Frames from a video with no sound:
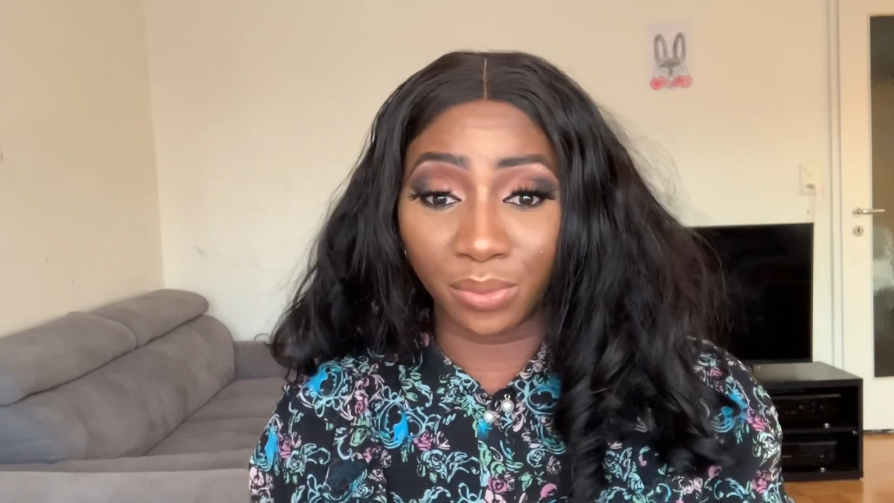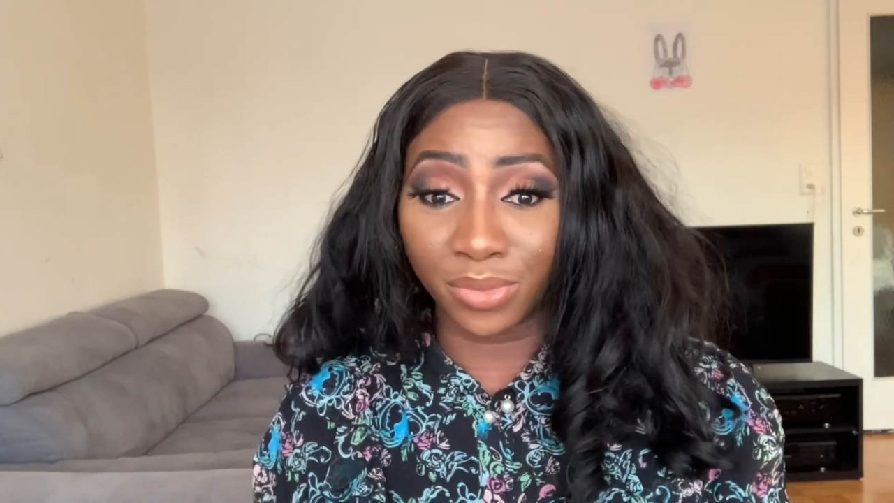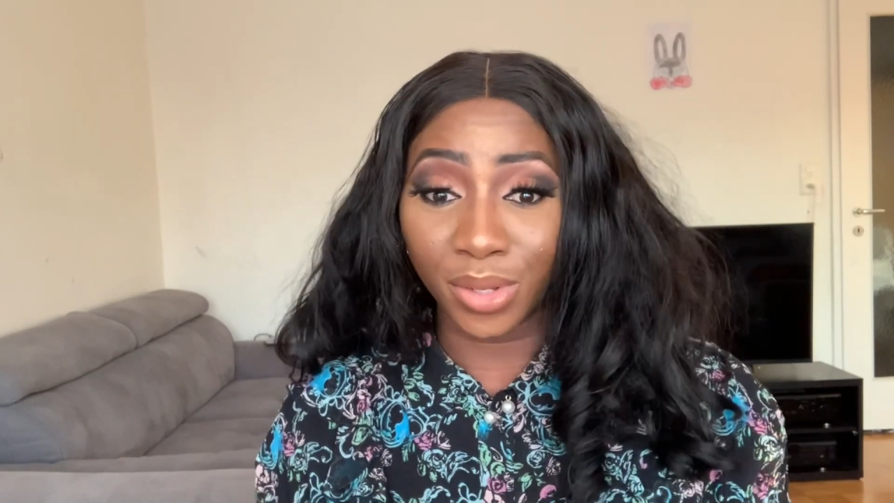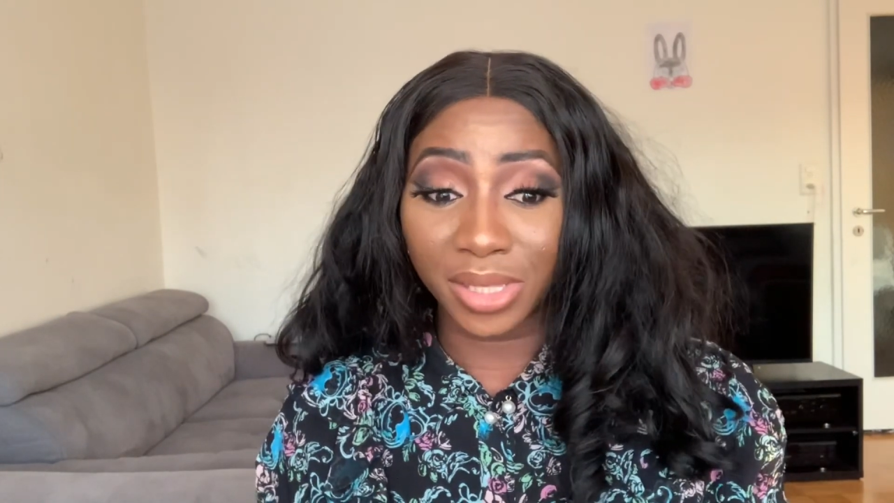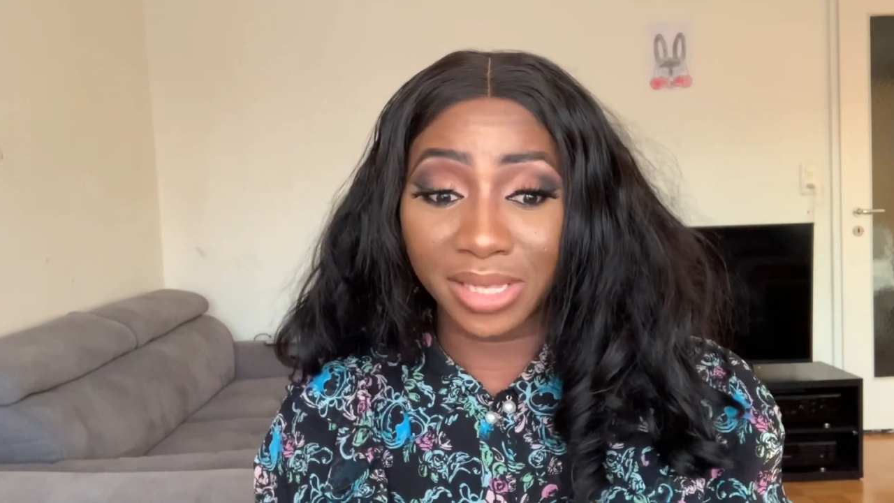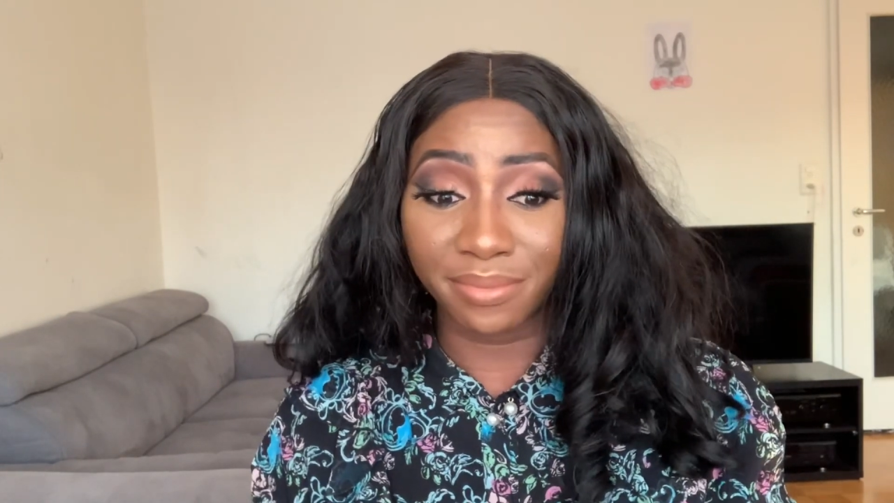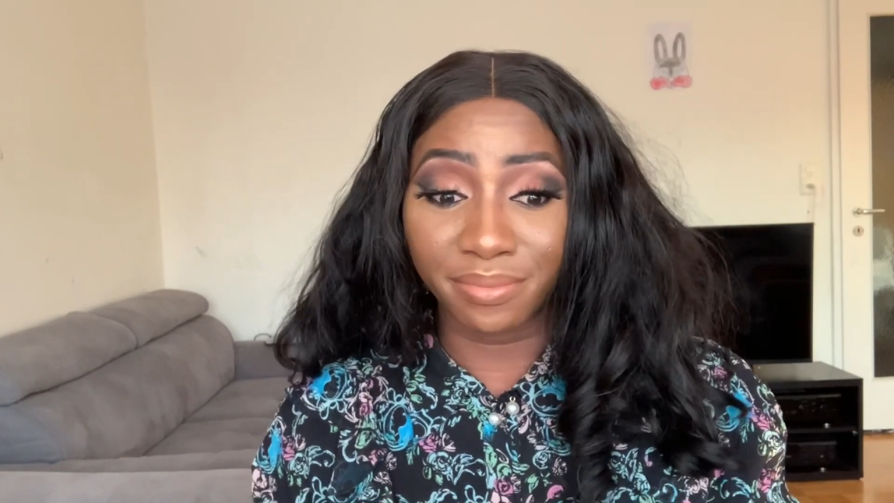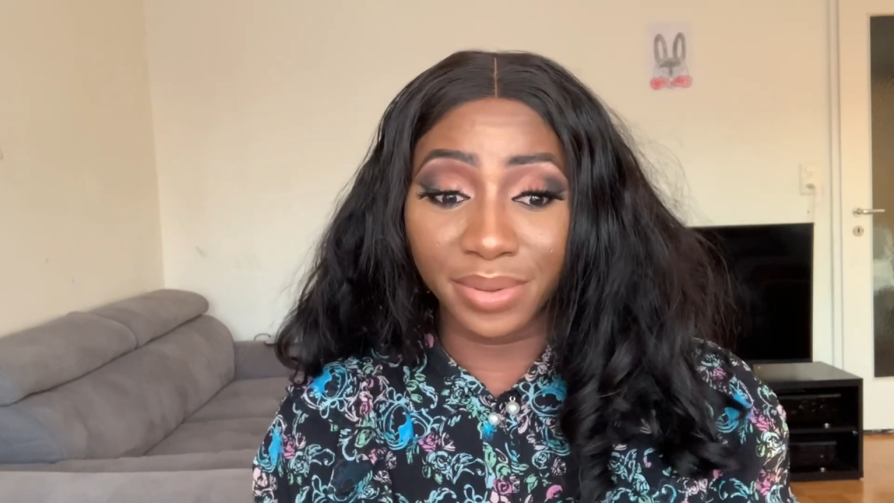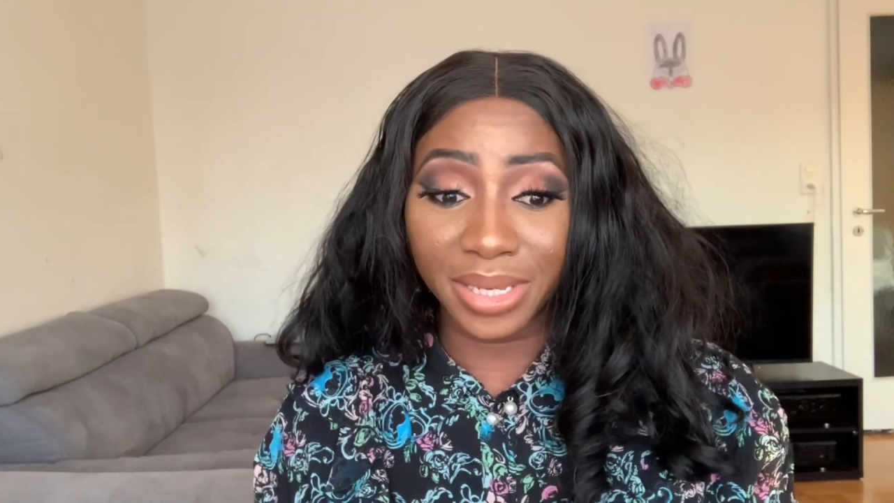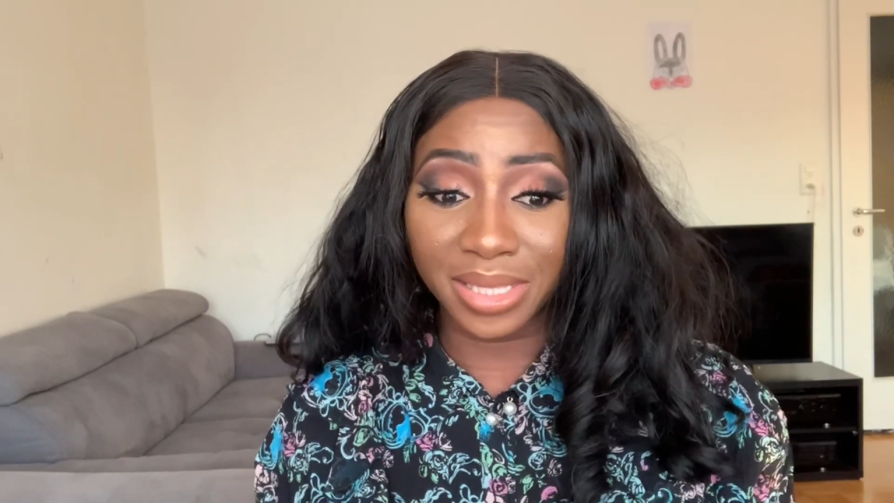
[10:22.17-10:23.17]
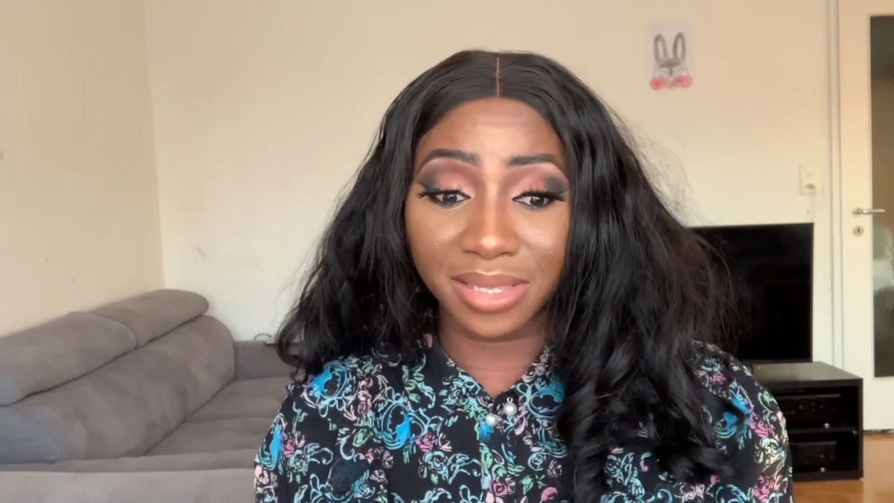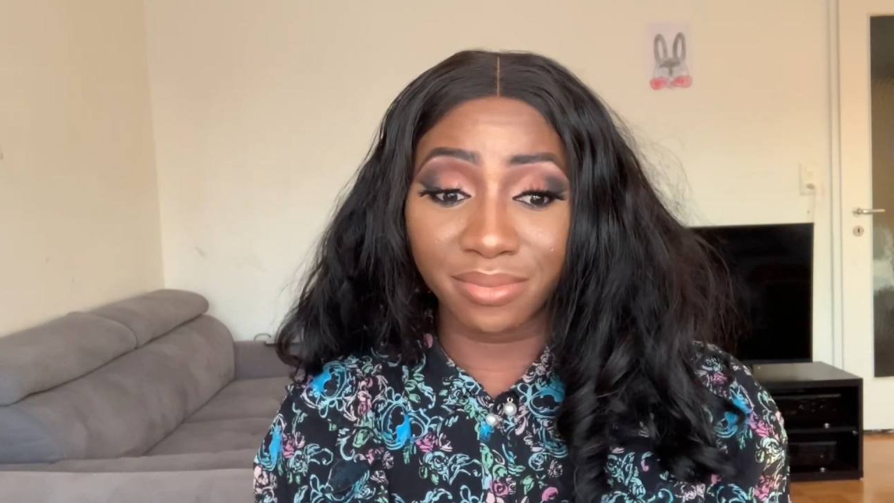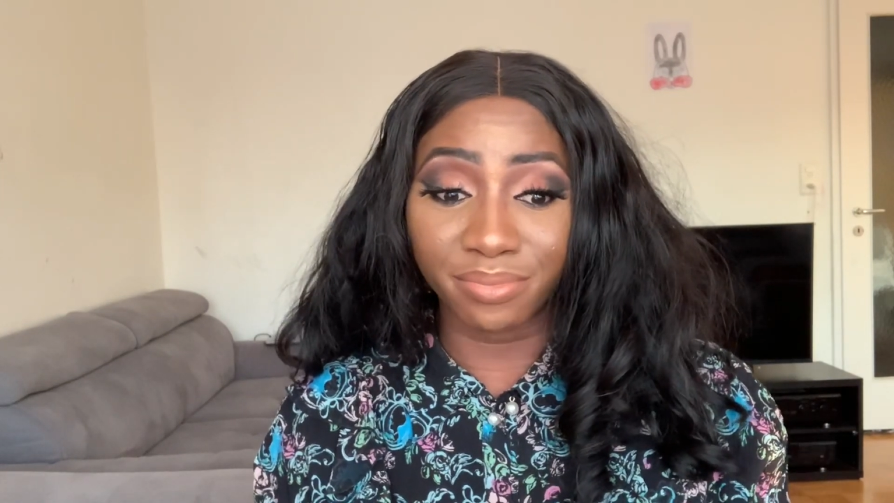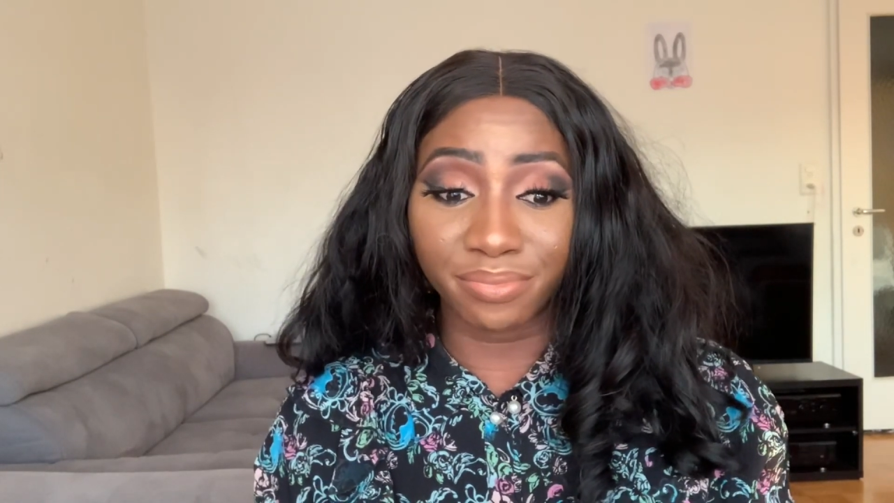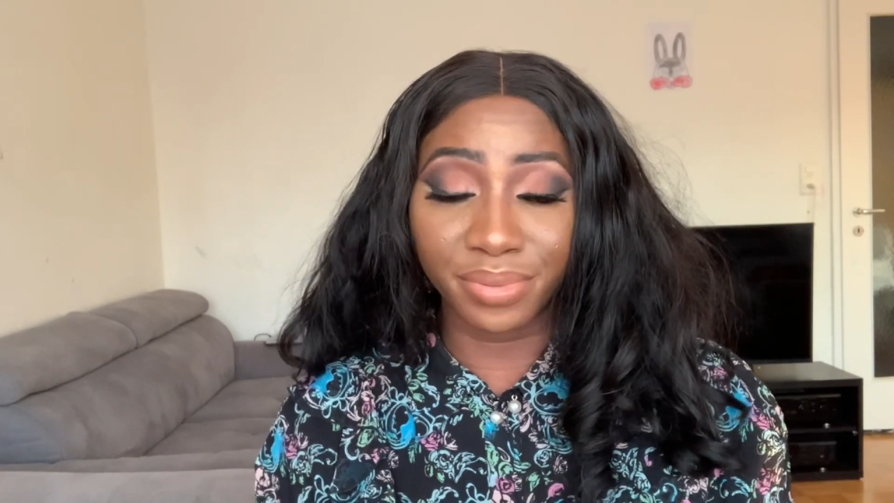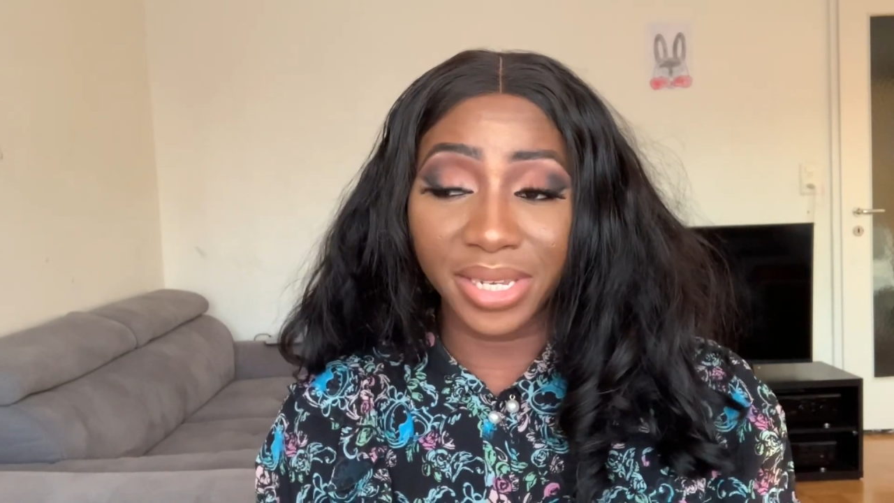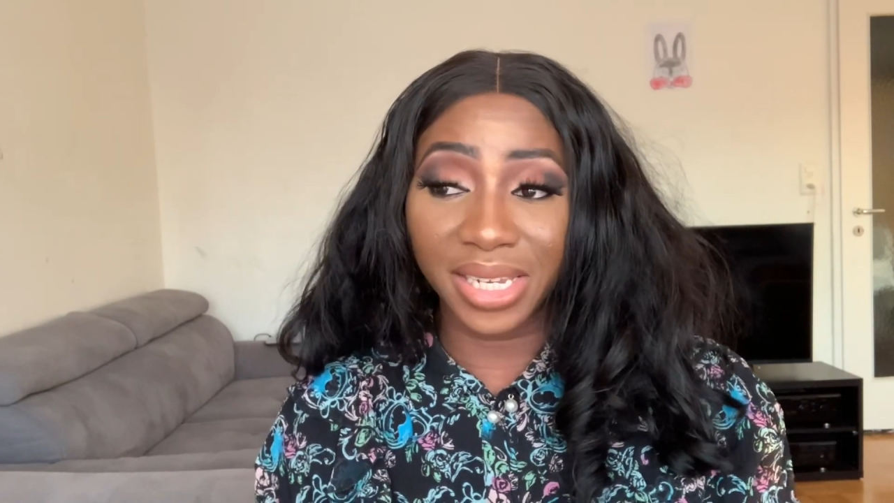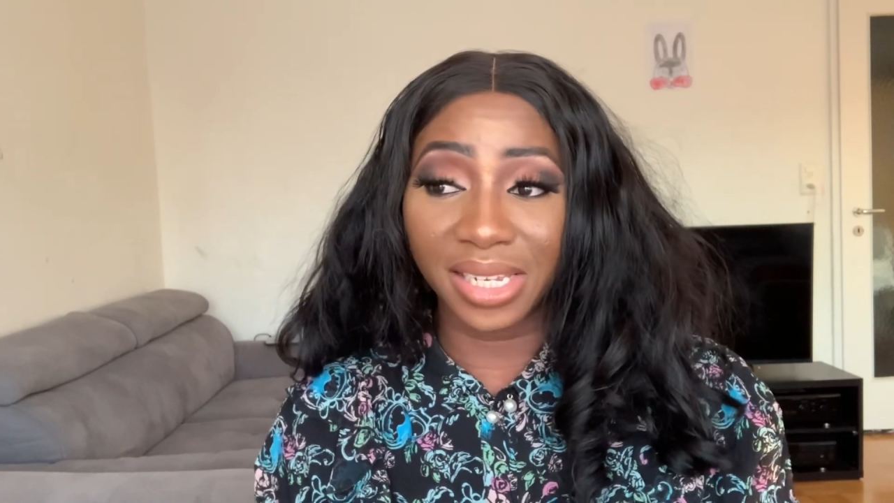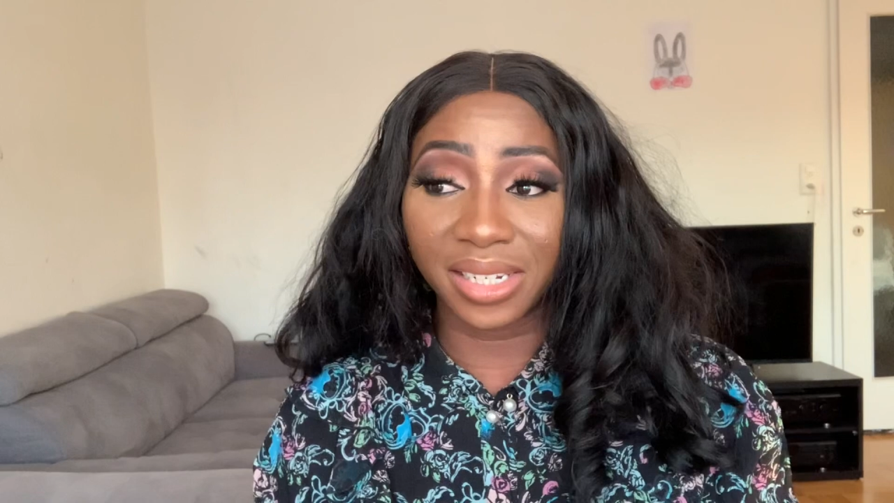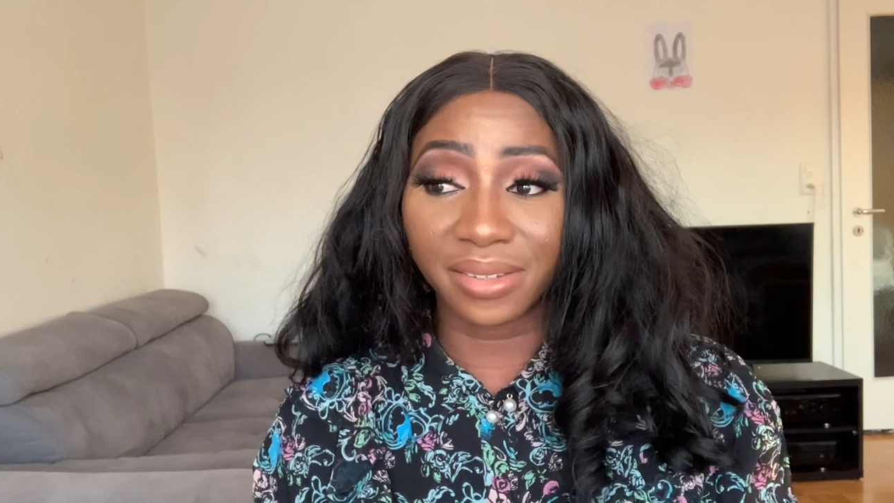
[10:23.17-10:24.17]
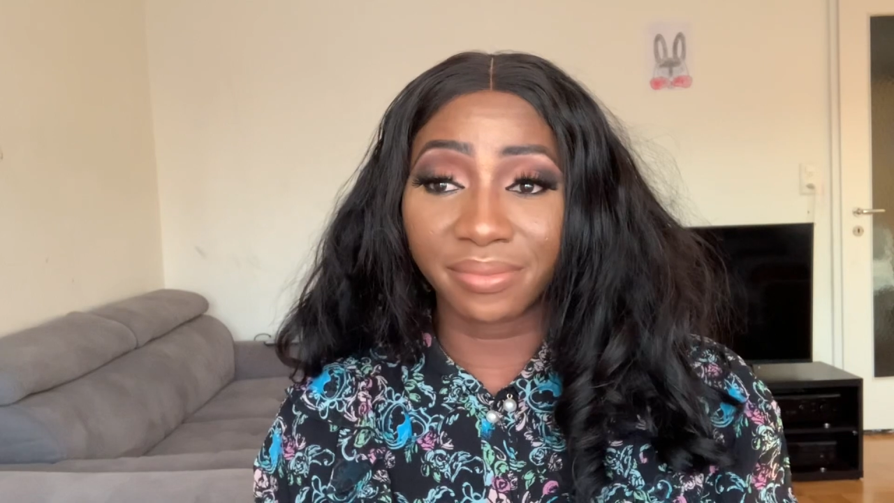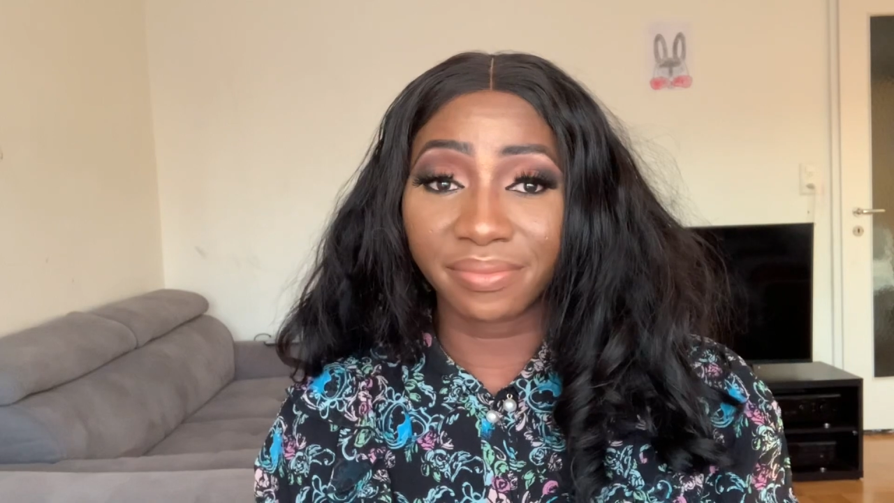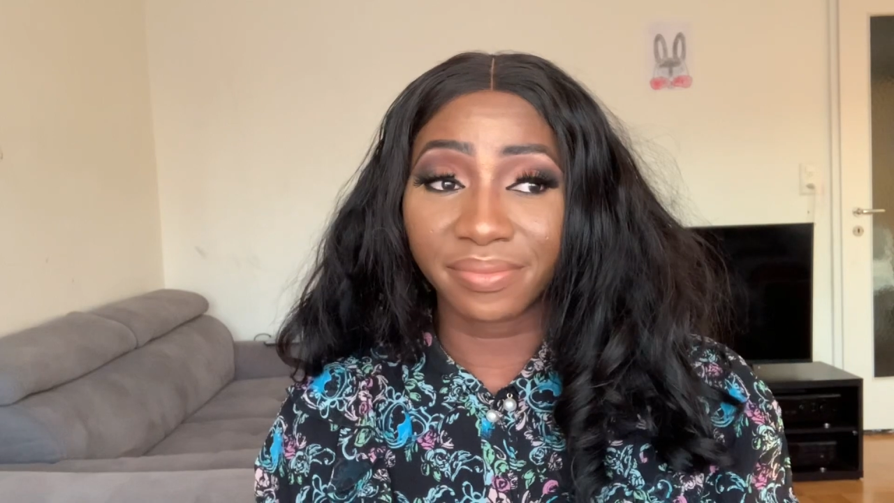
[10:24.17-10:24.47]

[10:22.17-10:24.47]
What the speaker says: Nothing beats being